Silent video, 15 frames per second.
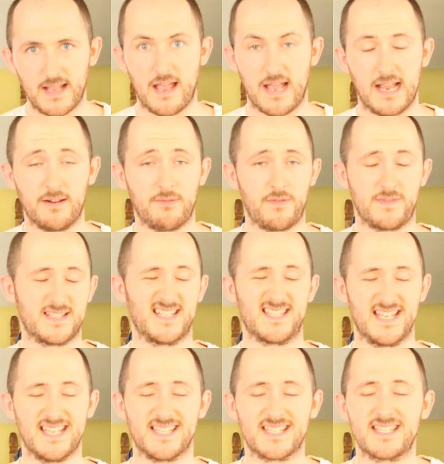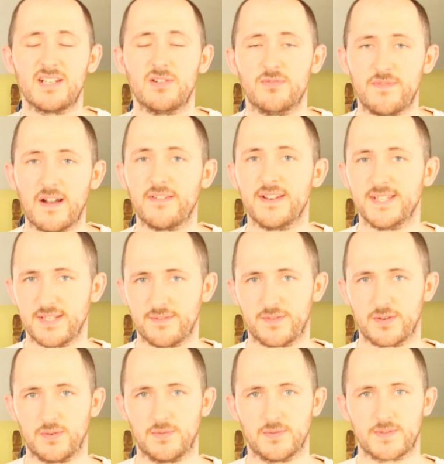A-level physics is still very
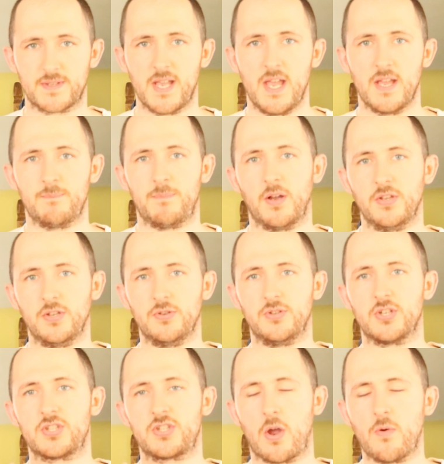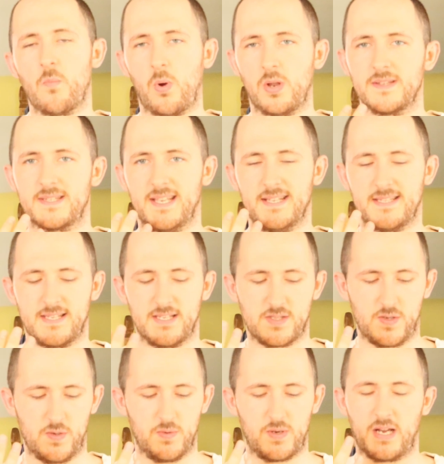difficult, but you just don't want it
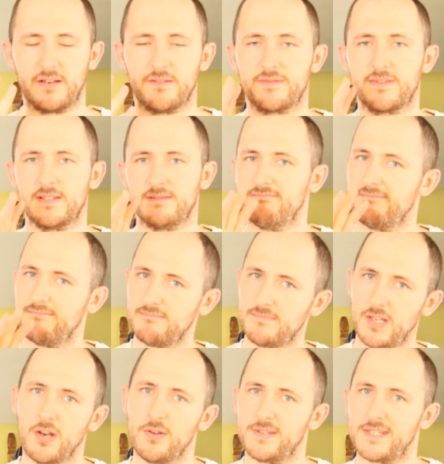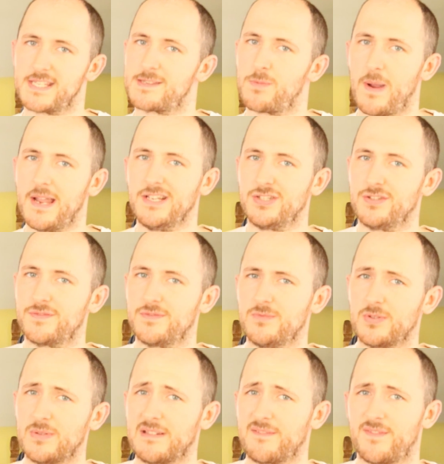to kind of, you know, dissuade you from
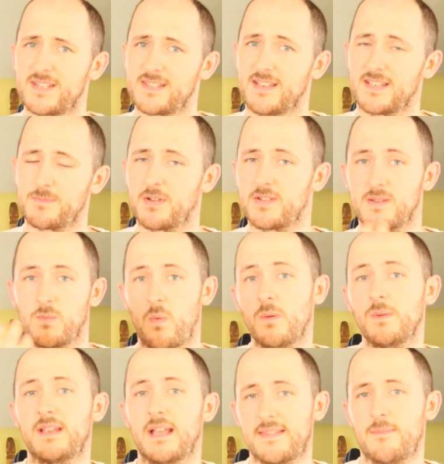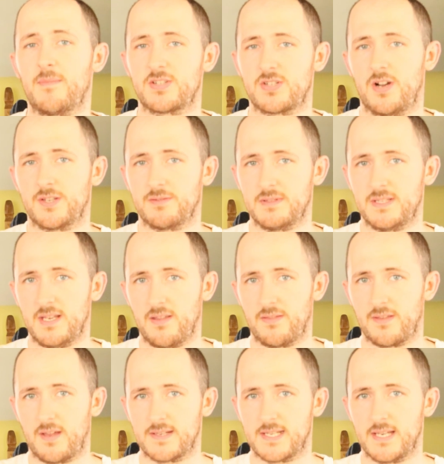doing physics because it won't get that much harder in year
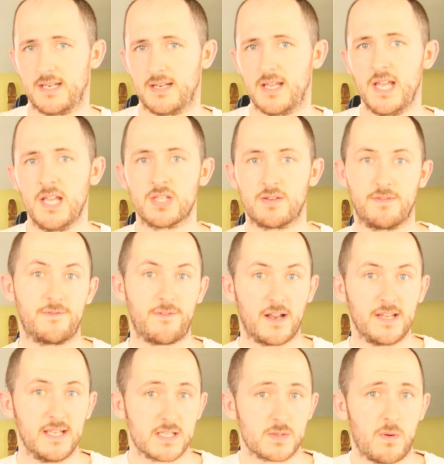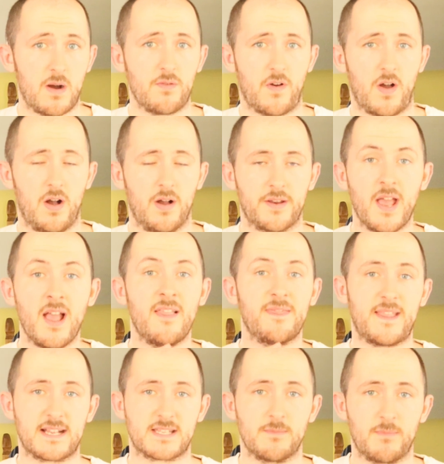13. So if you find year 12 hard,
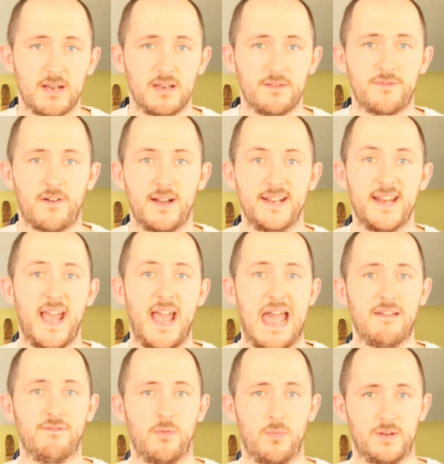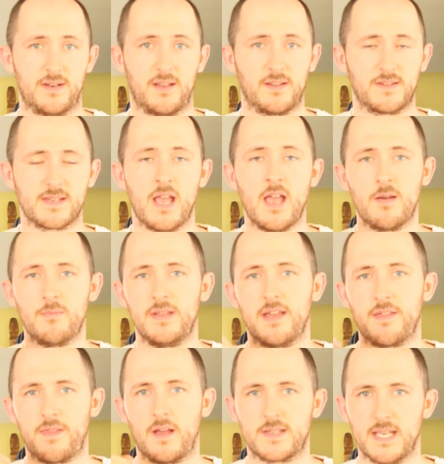that's completely fine. Everyone does. But
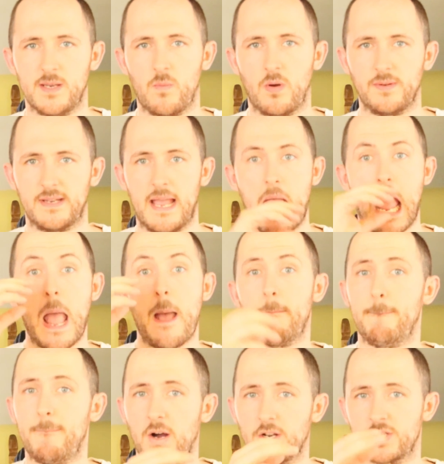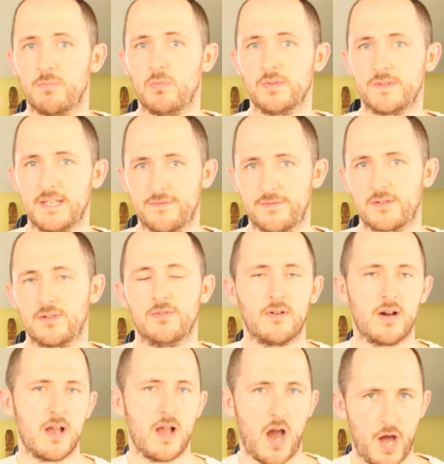year 13 won't get much more difficult,
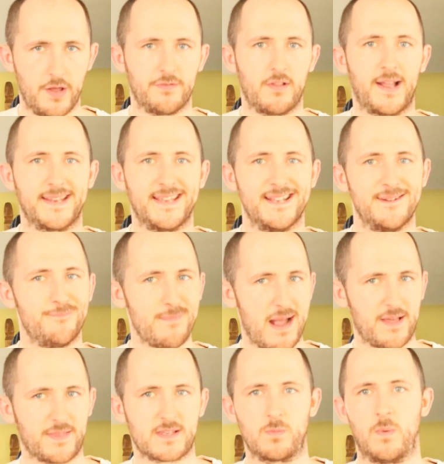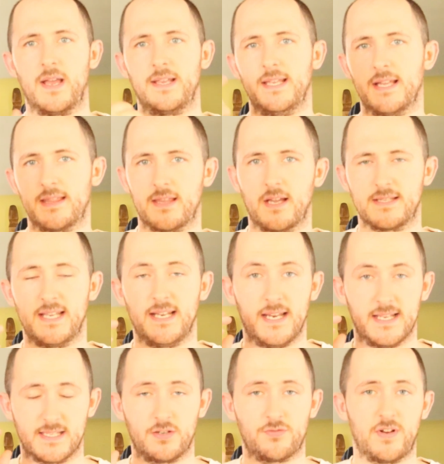unlike in maths, where year 13
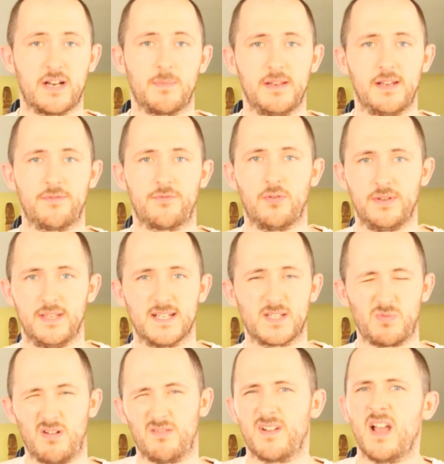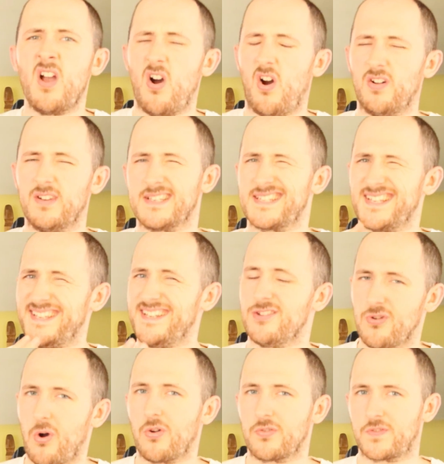is incredibly difficult, year 12, honestly,
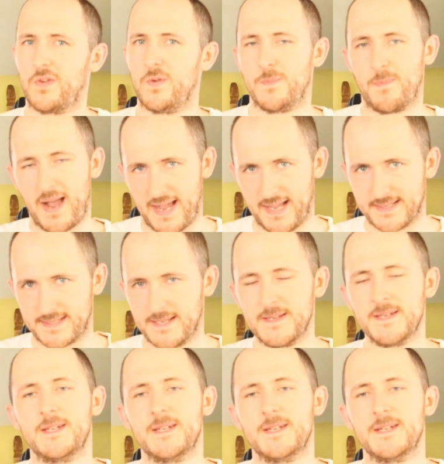not too bad.